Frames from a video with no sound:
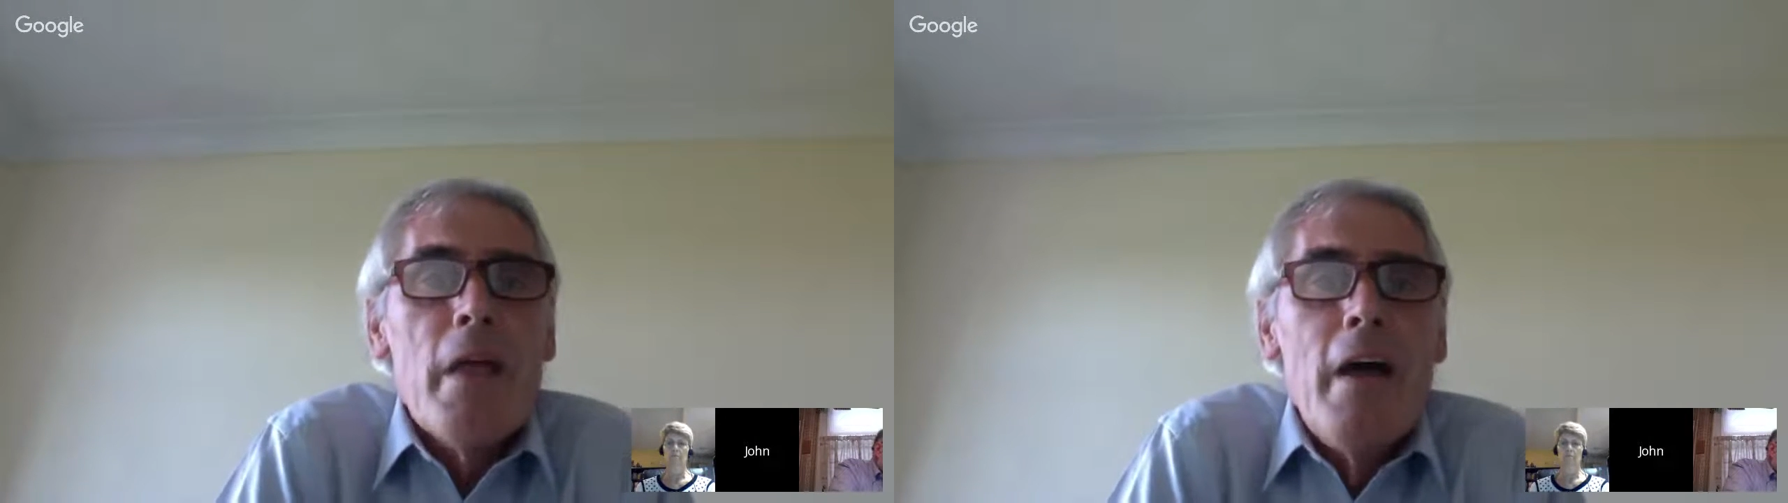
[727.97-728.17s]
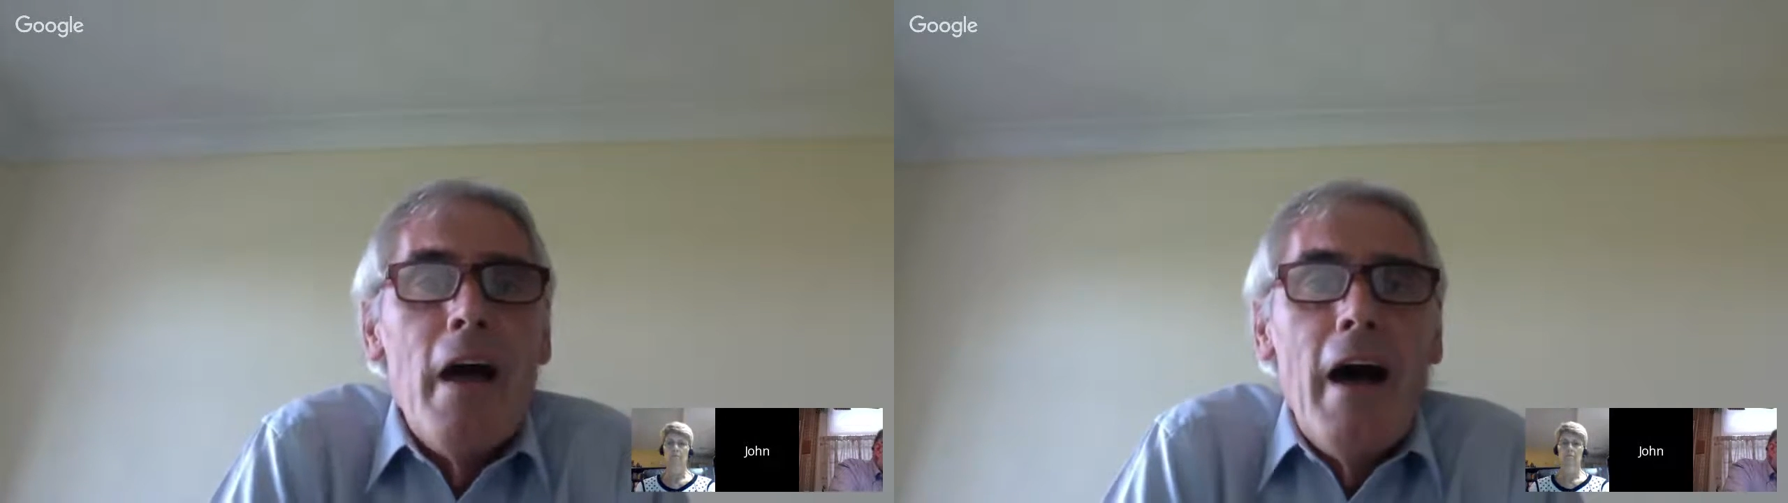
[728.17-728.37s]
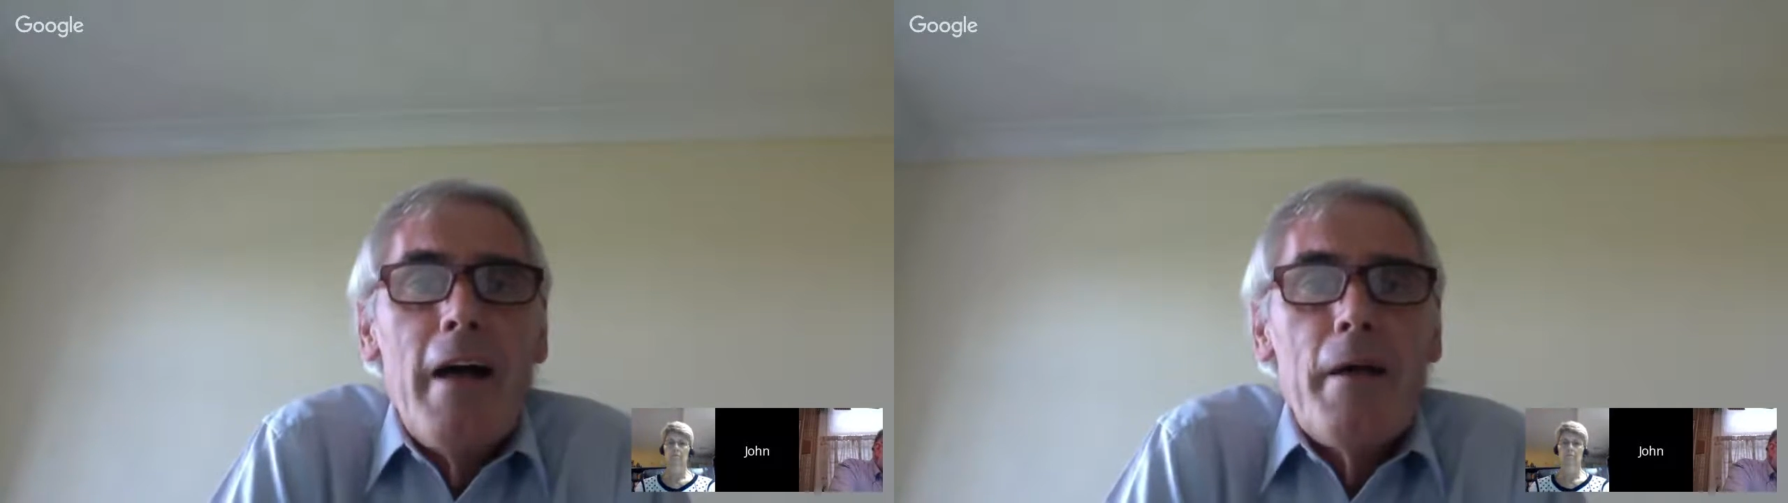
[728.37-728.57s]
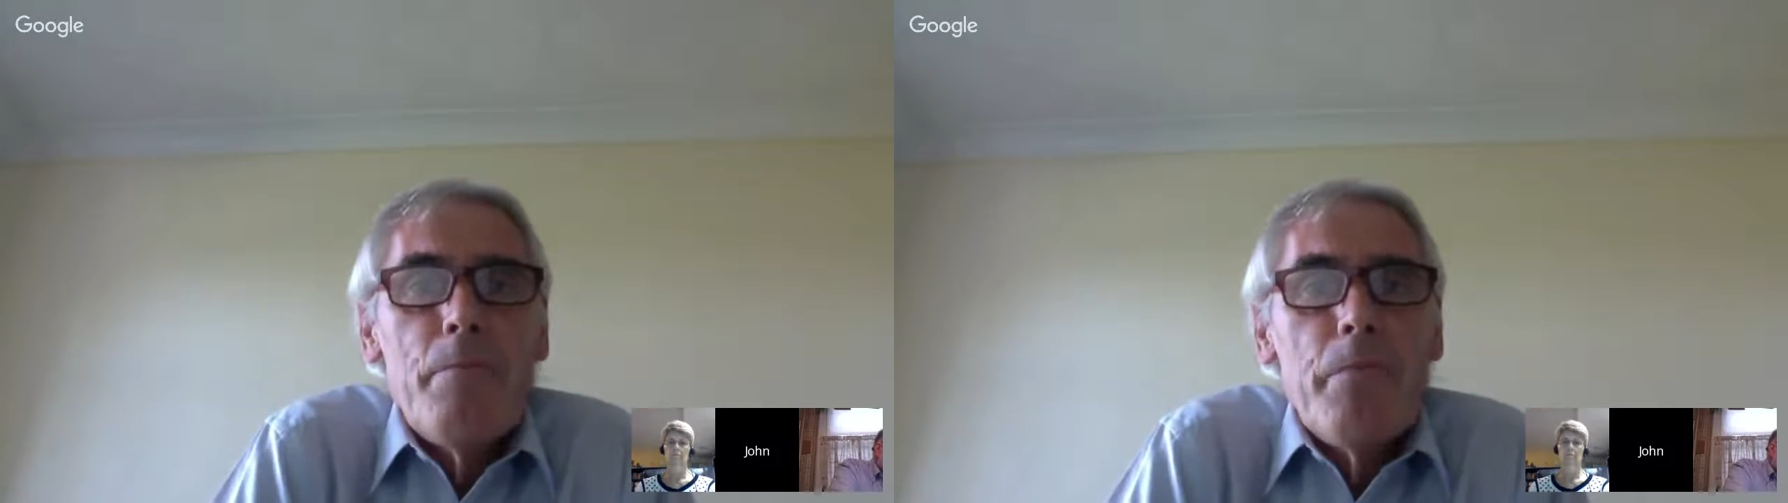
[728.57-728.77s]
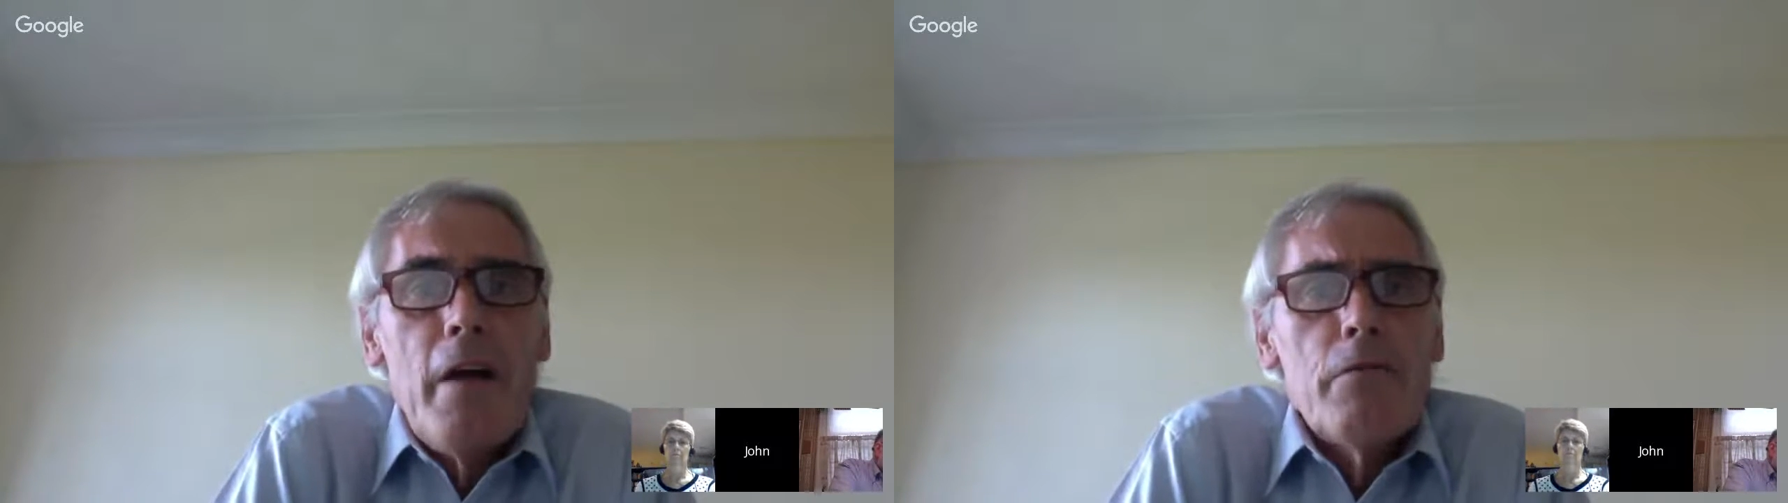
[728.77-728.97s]

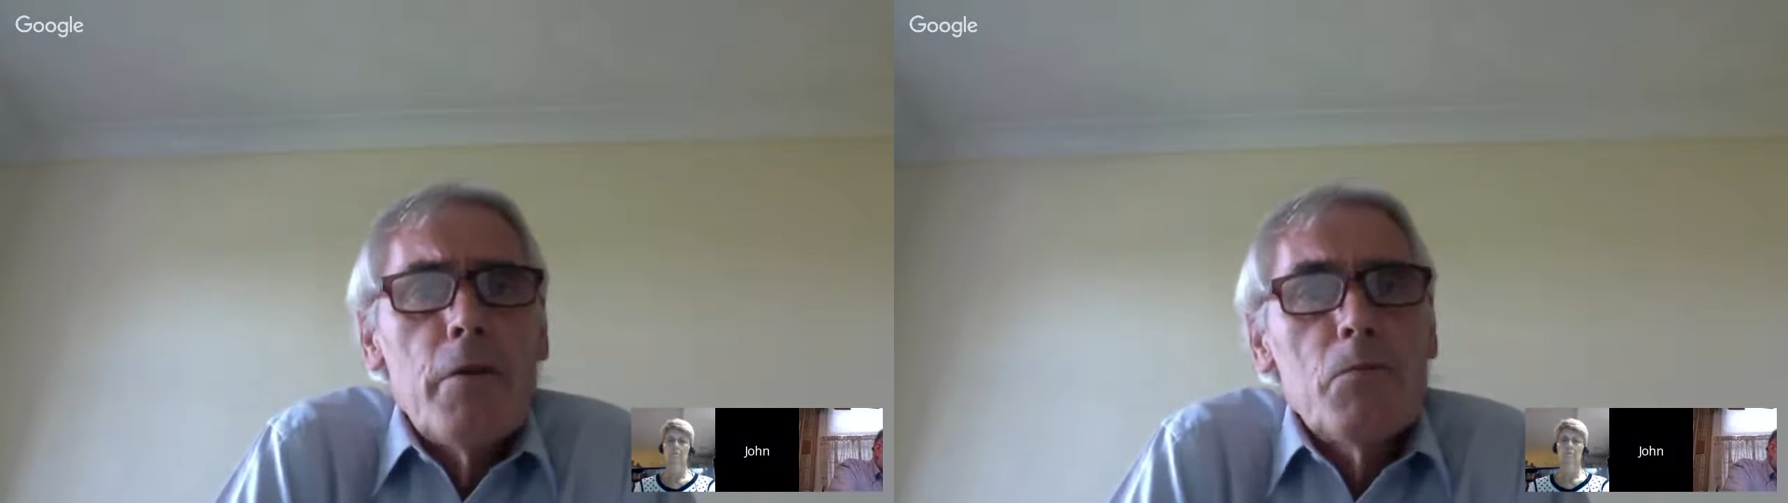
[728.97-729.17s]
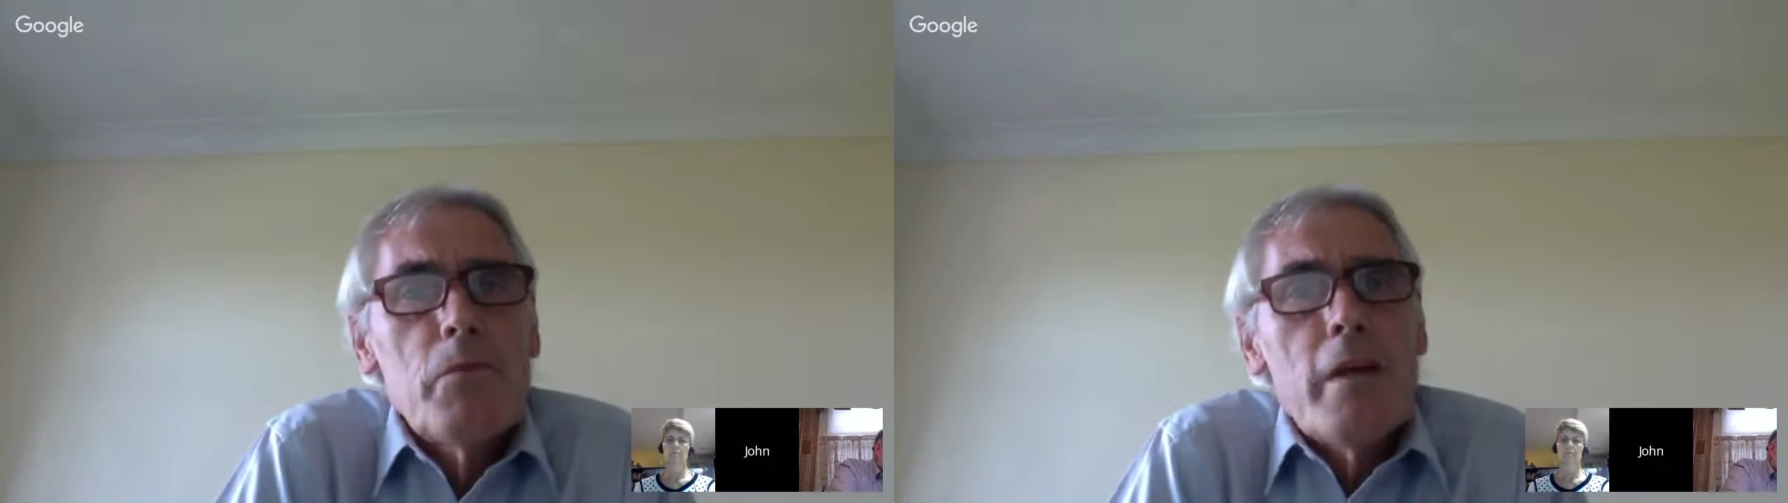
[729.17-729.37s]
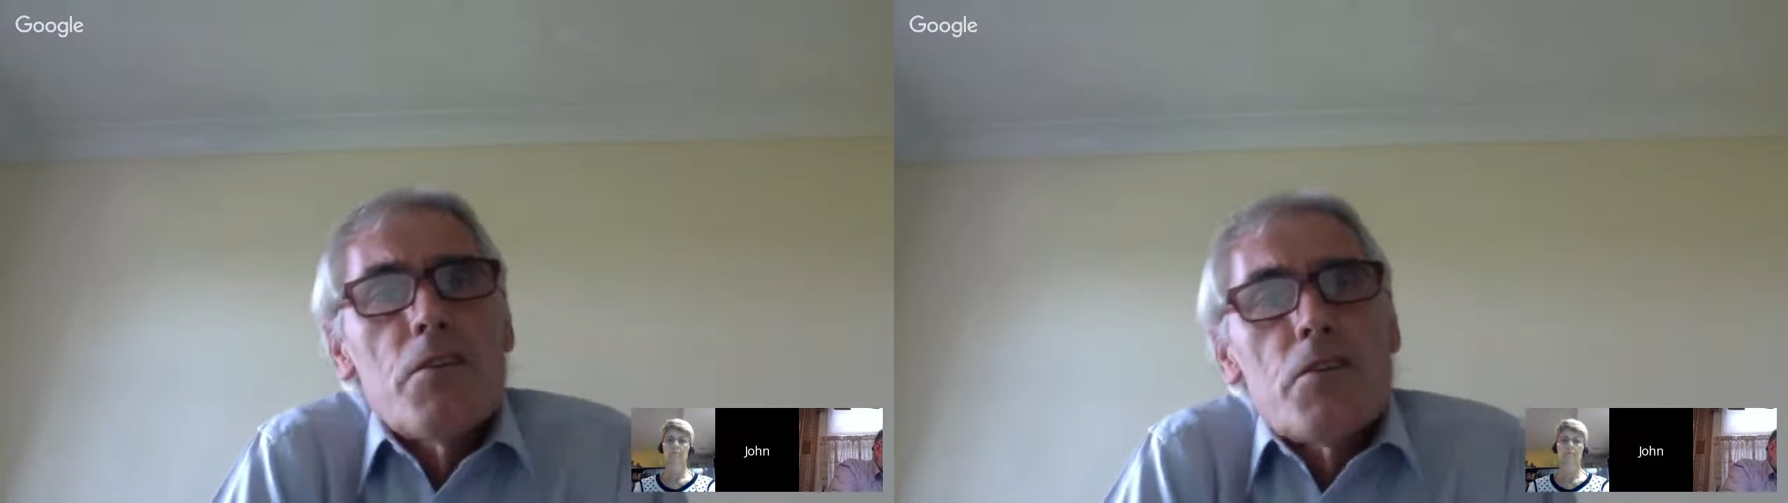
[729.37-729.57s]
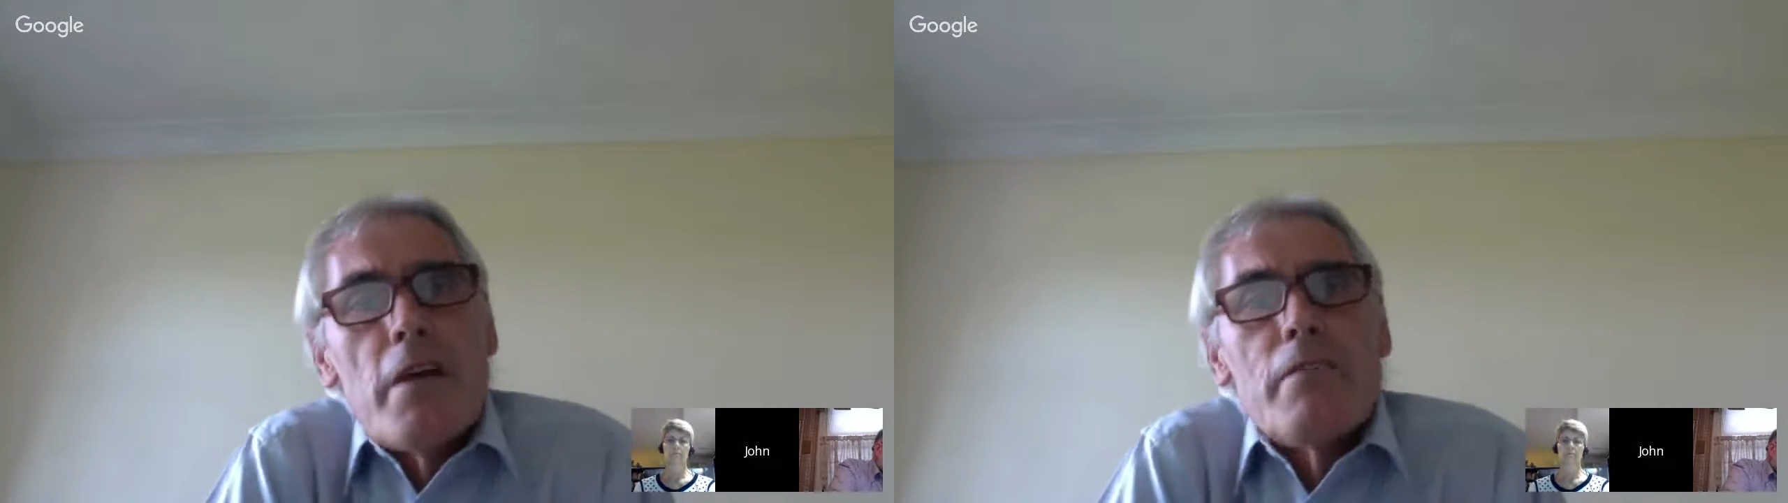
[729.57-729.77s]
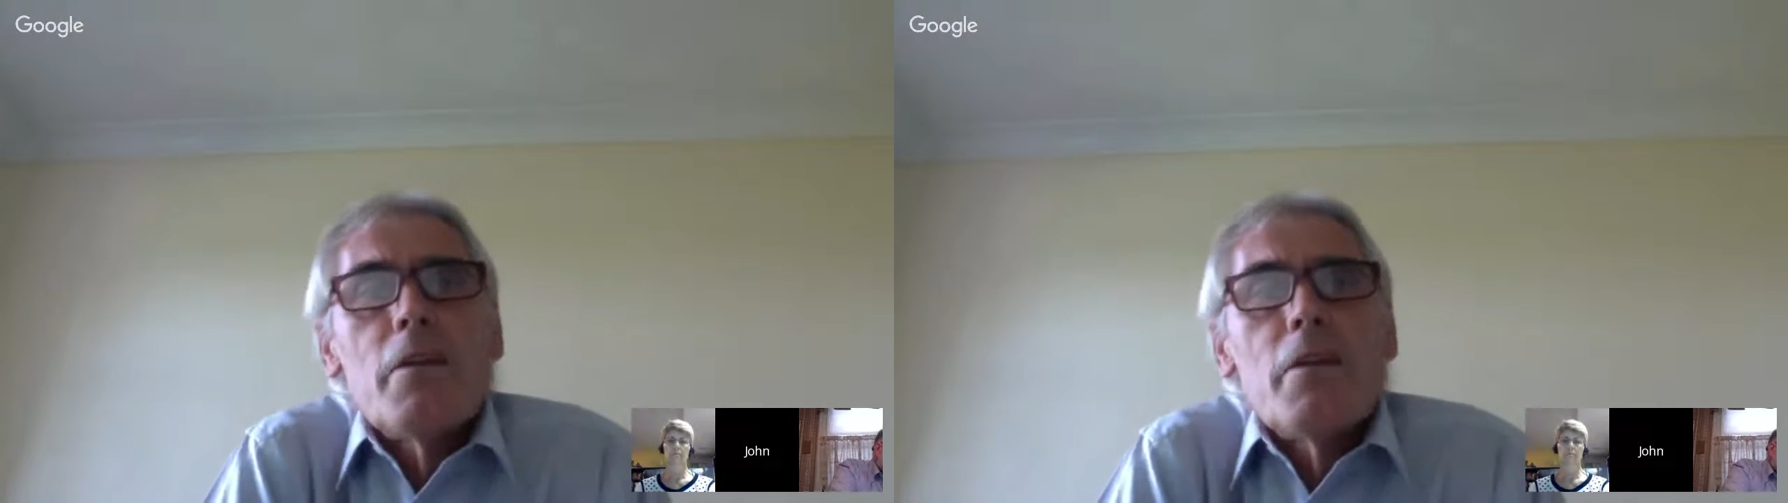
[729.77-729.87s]
From grade 7 up